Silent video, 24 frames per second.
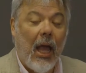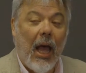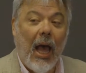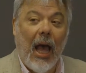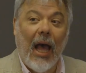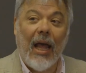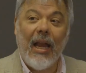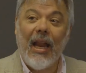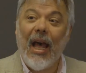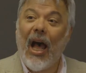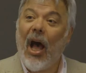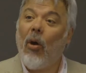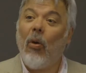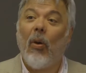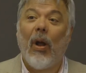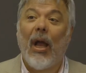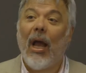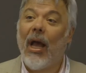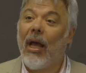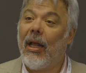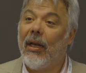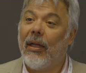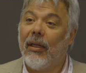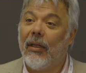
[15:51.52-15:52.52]
And how
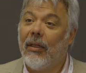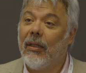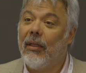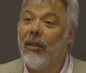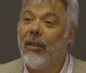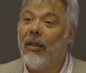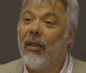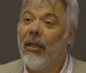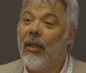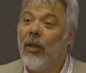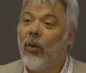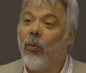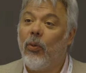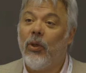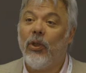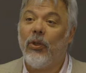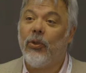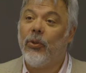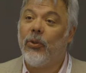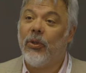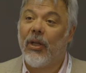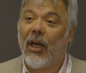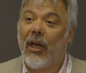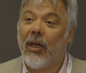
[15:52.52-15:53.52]
can we
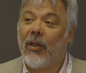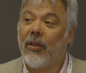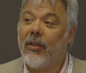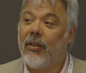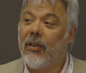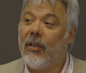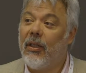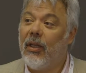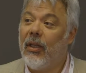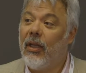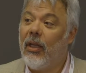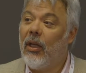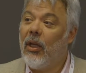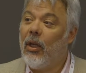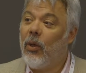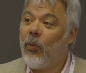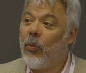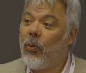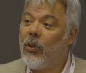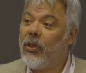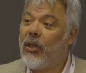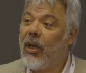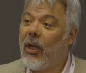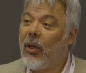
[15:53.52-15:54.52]
do that
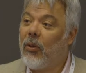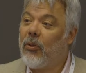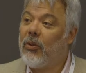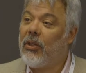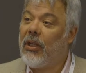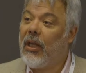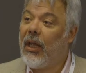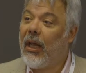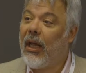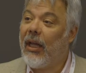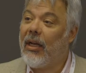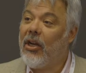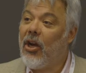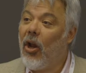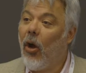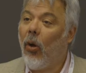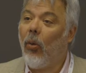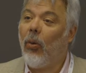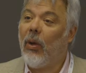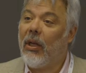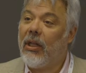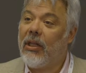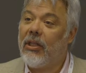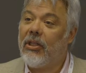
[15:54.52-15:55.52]
without a
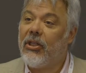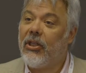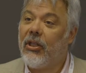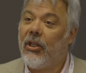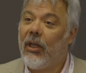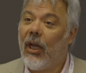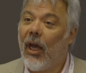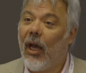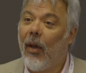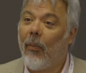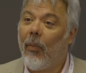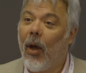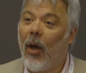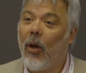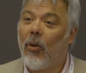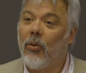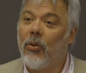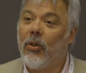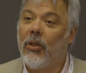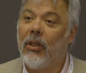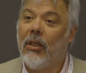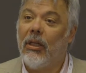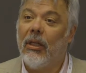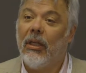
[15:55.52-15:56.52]
knowledge
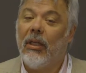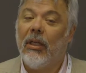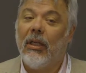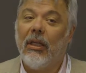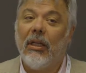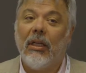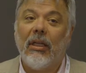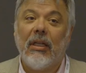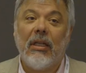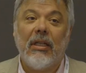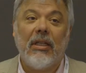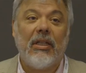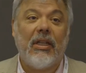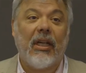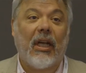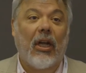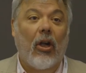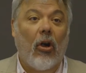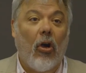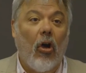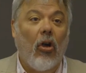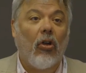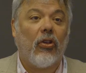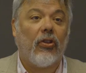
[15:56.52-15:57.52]
about the
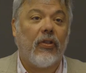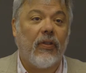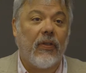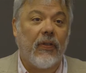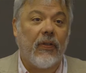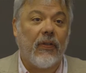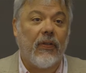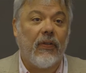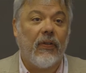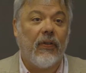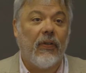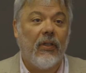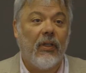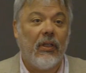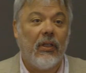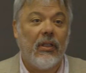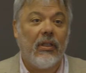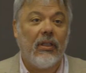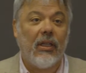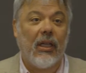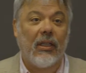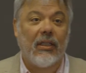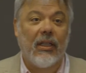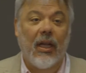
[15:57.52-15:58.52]
causes
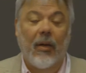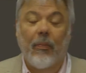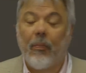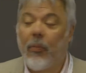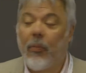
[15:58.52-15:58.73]
that are